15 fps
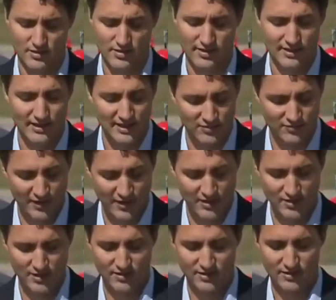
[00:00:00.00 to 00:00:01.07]
And let's
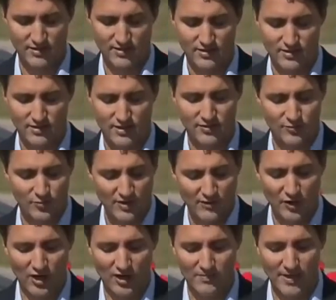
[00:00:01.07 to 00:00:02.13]
face it, if
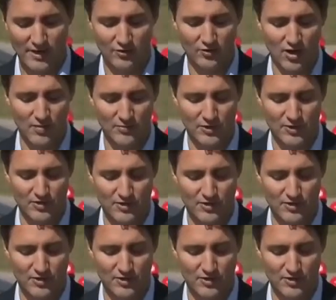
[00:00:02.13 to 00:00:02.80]
we've got a better,